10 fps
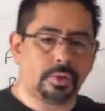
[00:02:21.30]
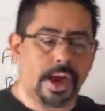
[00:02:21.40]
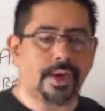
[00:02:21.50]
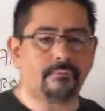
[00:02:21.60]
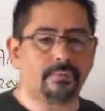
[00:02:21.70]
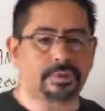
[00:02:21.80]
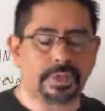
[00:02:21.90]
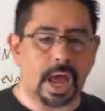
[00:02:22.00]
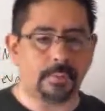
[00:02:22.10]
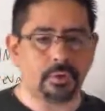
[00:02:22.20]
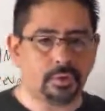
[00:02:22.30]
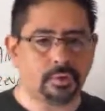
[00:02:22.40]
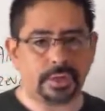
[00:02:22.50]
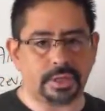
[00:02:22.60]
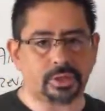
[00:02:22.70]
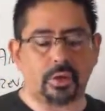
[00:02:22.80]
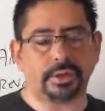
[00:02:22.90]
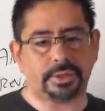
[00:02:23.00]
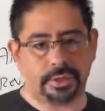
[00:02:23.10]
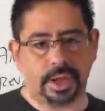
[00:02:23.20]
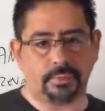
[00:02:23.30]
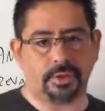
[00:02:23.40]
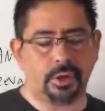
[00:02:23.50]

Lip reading: you gotta stop using it starting today,